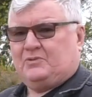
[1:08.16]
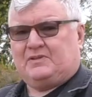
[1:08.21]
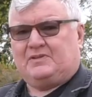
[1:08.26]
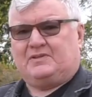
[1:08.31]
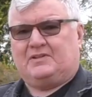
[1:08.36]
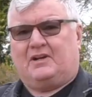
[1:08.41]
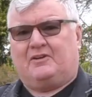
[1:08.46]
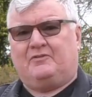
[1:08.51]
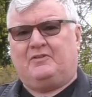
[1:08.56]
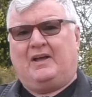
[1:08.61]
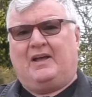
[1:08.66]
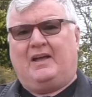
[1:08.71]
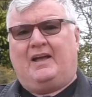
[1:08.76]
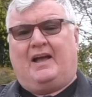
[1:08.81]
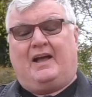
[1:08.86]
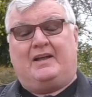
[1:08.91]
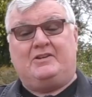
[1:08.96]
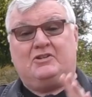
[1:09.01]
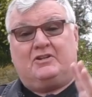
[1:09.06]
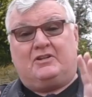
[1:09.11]
of stuff,
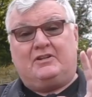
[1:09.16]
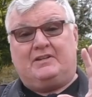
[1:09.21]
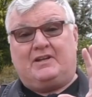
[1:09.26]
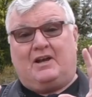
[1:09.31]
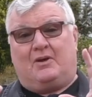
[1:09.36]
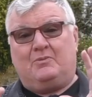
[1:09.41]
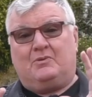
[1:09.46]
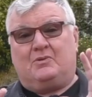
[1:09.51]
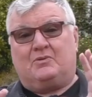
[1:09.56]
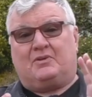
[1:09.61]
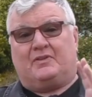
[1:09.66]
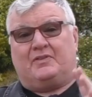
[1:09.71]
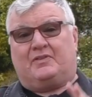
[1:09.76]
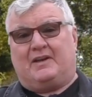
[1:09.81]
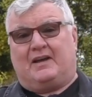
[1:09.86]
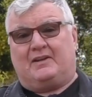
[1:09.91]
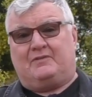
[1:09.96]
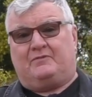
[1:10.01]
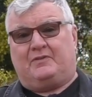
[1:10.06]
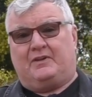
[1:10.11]
and you can go and look at
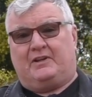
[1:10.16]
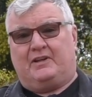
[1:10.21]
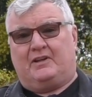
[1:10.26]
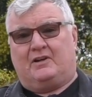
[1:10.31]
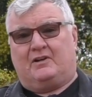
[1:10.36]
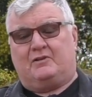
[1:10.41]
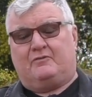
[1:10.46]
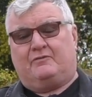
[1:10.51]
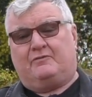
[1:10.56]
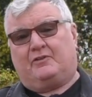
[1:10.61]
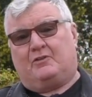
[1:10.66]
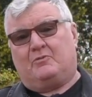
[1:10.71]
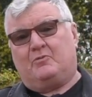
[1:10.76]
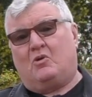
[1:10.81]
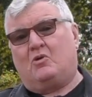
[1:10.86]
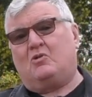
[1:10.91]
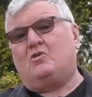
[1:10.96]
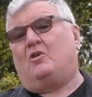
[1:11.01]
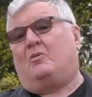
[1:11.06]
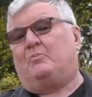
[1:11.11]
that video for a
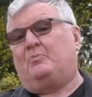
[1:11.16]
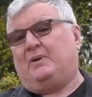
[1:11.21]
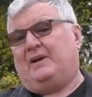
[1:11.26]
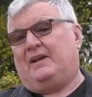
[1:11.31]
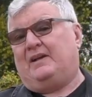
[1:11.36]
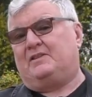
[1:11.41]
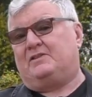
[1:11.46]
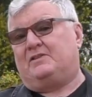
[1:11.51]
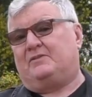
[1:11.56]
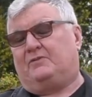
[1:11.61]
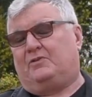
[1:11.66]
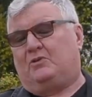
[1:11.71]
more comprehensive